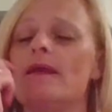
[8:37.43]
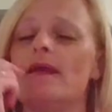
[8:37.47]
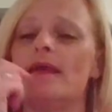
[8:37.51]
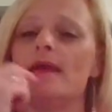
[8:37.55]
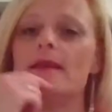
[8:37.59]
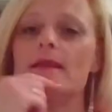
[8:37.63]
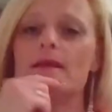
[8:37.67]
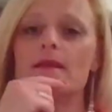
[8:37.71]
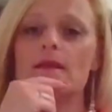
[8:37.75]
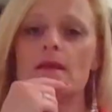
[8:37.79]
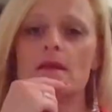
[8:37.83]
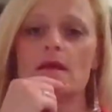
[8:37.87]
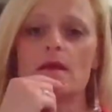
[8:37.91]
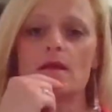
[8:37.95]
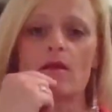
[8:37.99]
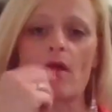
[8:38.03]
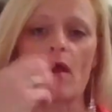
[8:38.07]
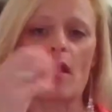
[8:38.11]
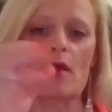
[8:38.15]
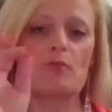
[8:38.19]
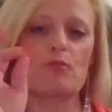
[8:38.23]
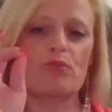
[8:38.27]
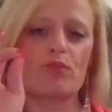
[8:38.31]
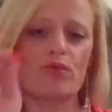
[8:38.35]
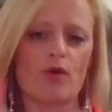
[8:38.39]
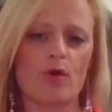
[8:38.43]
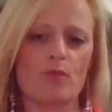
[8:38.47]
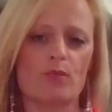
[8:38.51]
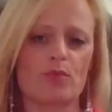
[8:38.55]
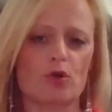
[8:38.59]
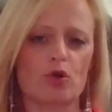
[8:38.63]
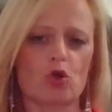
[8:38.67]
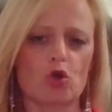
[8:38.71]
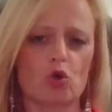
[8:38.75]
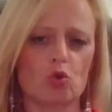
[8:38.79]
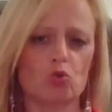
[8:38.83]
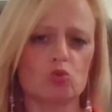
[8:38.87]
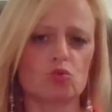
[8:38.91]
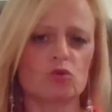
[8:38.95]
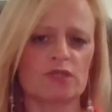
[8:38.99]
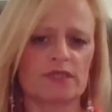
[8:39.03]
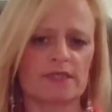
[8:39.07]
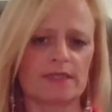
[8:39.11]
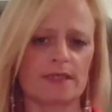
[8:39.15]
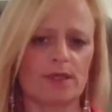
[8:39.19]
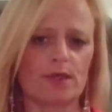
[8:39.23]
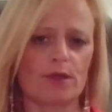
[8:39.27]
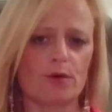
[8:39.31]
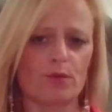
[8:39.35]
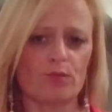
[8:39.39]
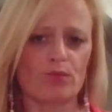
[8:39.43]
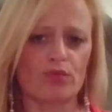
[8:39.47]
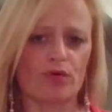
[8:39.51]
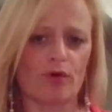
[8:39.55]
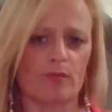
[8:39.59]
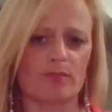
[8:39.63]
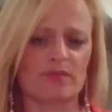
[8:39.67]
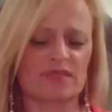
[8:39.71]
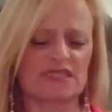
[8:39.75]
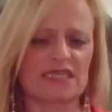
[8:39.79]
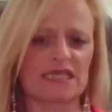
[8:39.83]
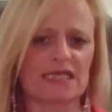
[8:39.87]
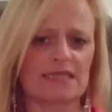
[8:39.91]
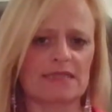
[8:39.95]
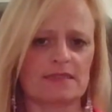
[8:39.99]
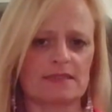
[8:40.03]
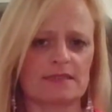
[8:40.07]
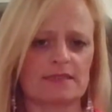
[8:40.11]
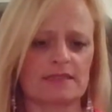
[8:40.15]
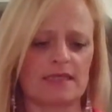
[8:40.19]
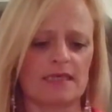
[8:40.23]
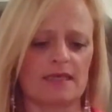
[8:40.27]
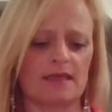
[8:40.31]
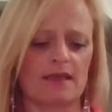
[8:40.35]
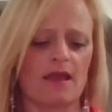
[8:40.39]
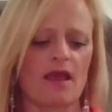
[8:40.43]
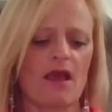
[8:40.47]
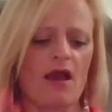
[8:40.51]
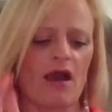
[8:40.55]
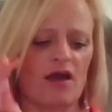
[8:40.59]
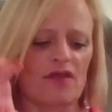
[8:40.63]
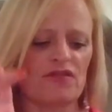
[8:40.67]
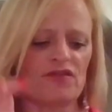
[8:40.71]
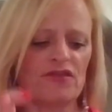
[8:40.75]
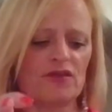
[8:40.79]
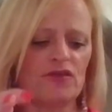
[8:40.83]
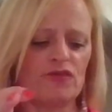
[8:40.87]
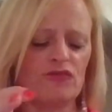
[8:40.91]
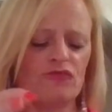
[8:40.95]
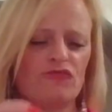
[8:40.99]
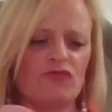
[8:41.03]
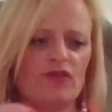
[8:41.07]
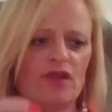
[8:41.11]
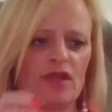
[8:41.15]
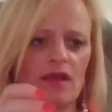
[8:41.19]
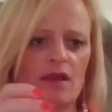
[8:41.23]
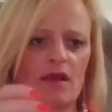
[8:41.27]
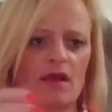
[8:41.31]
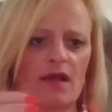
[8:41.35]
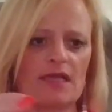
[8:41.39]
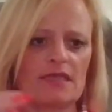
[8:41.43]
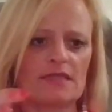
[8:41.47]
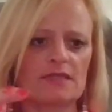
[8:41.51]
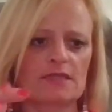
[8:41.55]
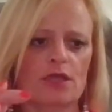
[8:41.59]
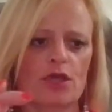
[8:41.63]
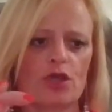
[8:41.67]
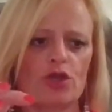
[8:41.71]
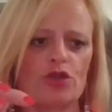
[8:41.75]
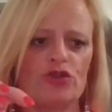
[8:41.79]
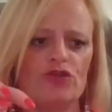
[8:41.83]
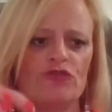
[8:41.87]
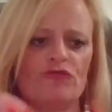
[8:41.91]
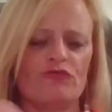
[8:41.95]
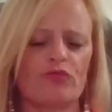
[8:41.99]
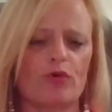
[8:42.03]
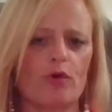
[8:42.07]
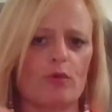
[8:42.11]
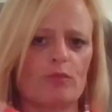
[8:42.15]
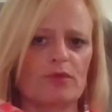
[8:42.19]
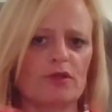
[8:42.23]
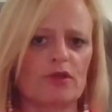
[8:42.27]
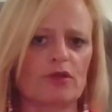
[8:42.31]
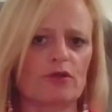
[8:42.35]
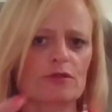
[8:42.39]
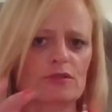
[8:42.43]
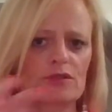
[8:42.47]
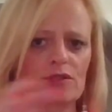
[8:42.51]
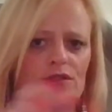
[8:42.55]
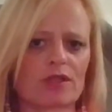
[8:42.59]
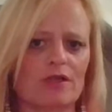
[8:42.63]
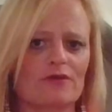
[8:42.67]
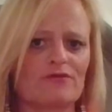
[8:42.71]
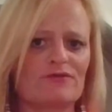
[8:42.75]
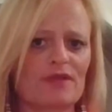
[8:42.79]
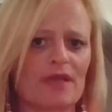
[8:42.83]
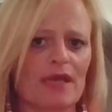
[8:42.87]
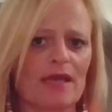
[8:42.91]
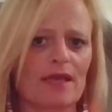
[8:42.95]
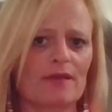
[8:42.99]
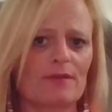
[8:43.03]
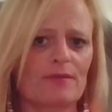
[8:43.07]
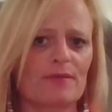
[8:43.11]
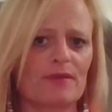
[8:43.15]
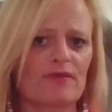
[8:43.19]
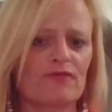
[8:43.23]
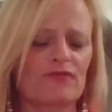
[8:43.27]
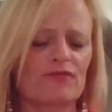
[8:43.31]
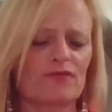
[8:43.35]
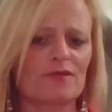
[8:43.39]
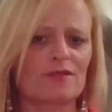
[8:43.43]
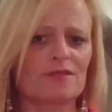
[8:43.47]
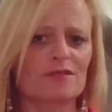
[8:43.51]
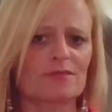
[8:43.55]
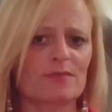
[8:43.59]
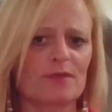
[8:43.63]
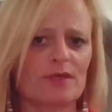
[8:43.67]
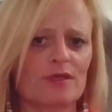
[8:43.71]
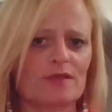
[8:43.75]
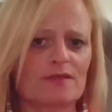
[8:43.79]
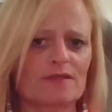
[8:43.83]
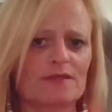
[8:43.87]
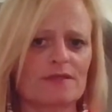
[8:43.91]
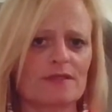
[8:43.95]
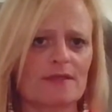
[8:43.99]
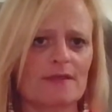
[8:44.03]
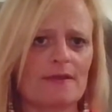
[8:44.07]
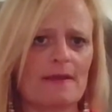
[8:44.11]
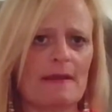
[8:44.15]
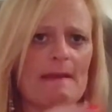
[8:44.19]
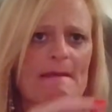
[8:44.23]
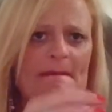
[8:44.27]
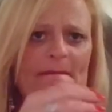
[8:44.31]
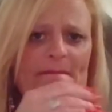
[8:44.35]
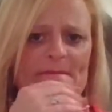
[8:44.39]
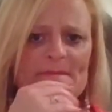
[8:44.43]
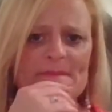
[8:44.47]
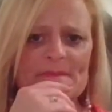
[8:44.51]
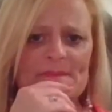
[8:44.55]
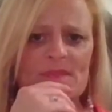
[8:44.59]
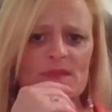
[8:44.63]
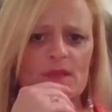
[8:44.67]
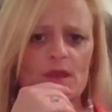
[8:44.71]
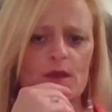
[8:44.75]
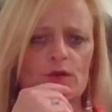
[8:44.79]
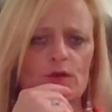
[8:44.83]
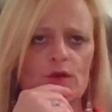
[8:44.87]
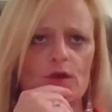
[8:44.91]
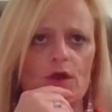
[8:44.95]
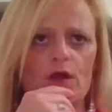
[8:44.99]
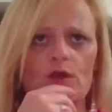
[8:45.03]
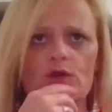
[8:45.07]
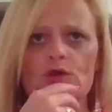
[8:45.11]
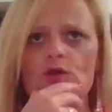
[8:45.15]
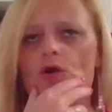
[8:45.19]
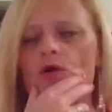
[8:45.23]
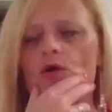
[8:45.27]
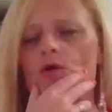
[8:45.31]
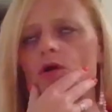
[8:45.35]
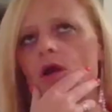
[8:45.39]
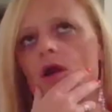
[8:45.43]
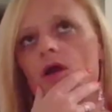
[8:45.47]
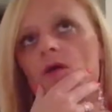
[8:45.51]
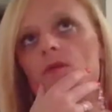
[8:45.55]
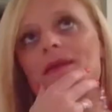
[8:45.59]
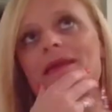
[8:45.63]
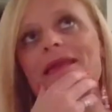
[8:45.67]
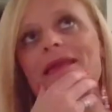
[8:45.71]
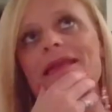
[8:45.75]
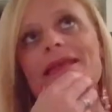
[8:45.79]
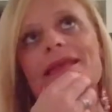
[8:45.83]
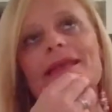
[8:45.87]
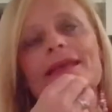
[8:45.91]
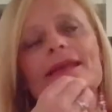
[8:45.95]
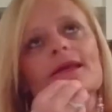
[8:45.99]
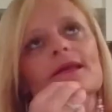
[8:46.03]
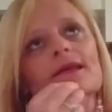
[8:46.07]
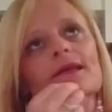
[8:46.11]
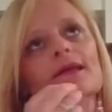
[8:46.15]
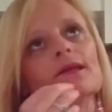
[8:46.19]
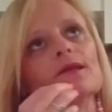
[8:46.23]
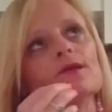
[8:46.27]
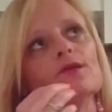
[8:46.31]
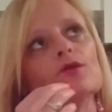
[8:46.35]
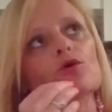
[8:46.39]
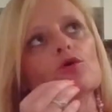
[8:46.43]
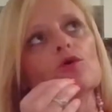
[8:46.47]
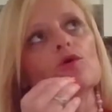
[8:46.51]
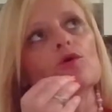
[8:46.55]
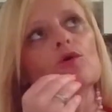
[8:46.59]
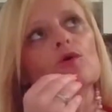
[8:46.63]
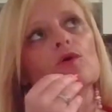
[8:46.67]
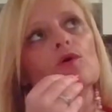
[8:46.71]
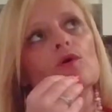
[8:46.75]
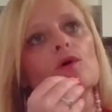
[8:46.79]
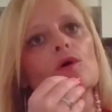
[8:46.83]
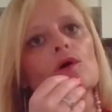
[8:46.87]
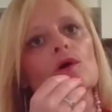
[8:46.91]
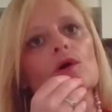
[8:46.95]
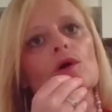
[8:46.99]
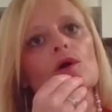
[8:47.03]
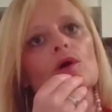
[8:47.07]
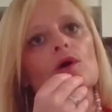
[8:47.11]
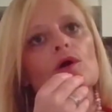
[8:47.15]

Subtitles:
in like proper courting and proper dating, I think you realize you've probably got to slow down a bit for this person and not go in your